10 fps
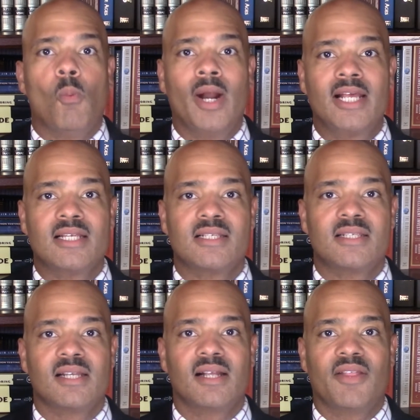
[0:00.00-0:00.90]

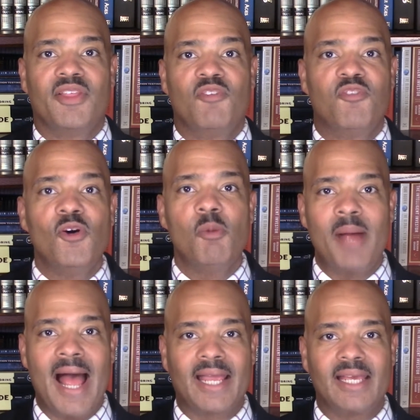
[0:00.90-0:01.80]
is the full
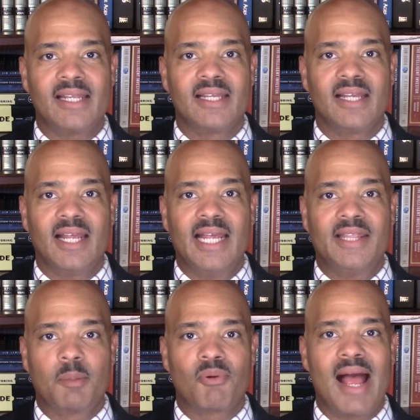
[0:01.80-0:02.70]
packet in
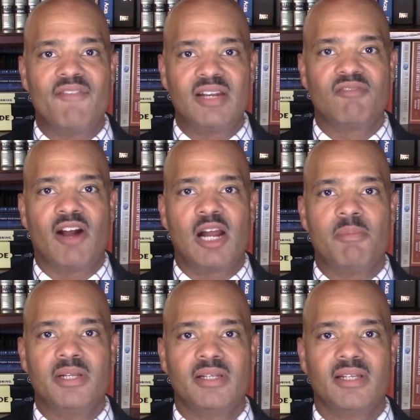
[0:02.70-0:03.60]
the private
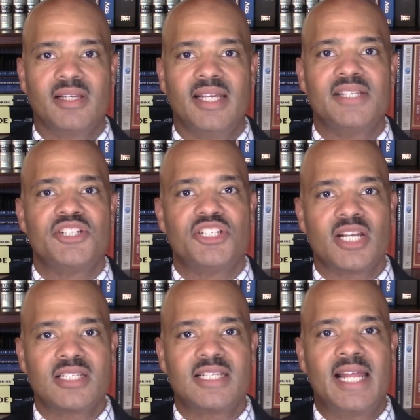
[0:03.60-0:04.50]
environment is
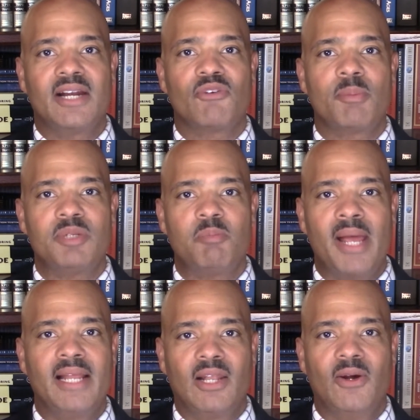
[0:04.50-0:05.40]
just an encrypted
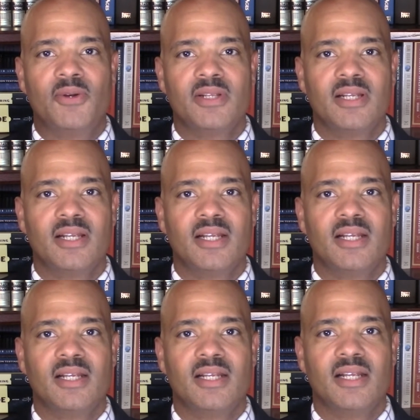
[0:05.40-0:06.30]
payload
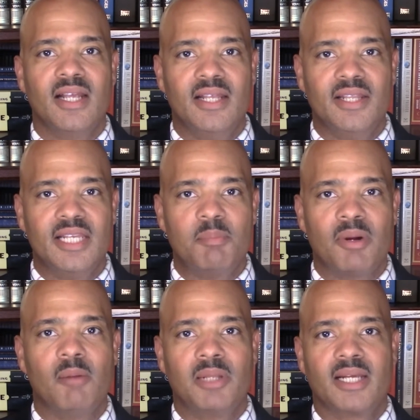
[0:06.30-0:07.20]
in the
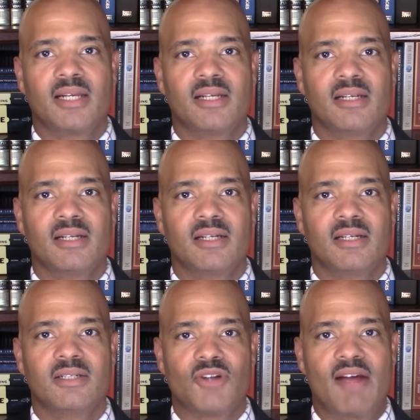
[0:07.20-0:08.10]
public
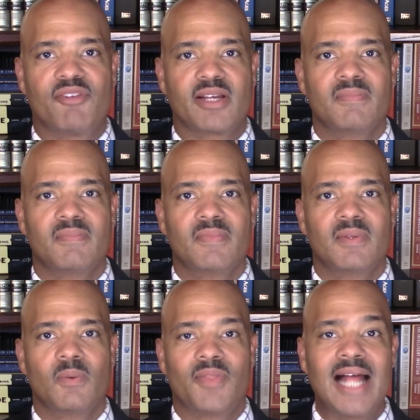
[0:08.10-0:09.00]
traffic.
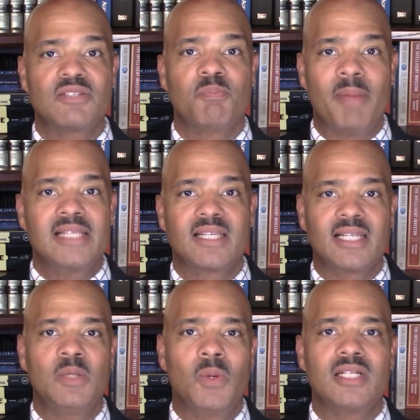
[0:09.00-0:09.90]
Well, that's
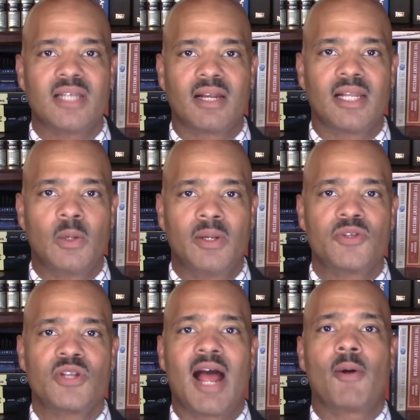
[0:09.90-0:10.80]
basically what tunneling
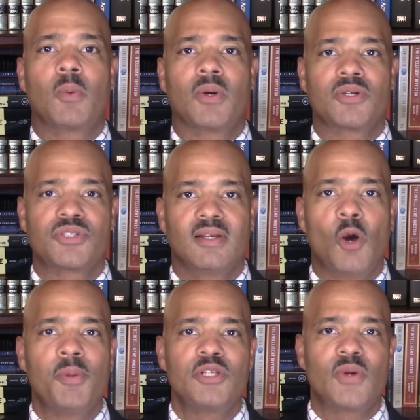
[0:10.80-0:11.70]
is and how it works.
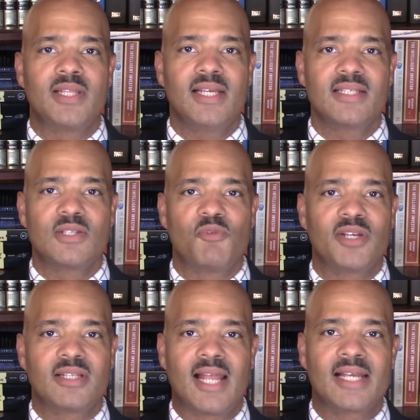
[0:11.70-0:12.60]
Hope you enjoyed this. Don't
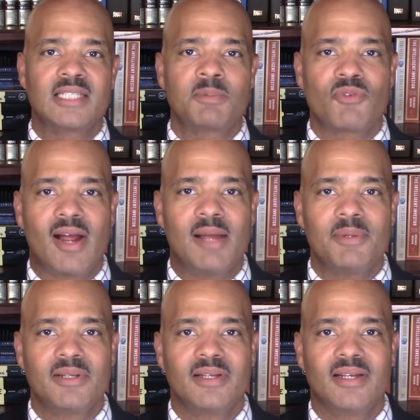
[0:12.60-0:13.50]
forget to like and subscribe,
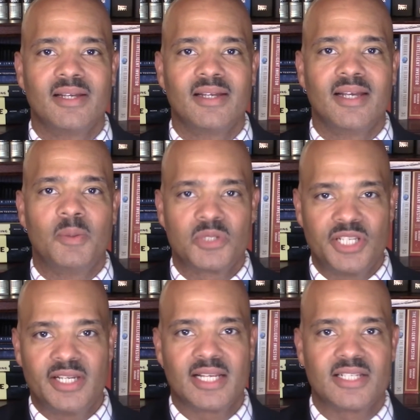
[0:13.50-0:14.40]
and we'll see
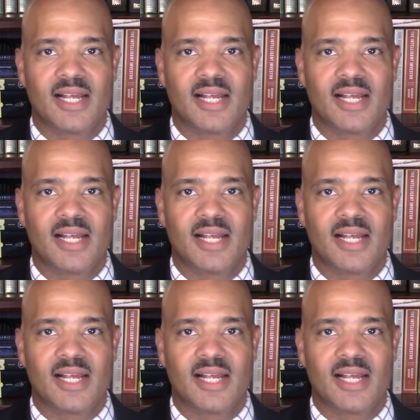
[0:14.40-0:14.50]
you next time.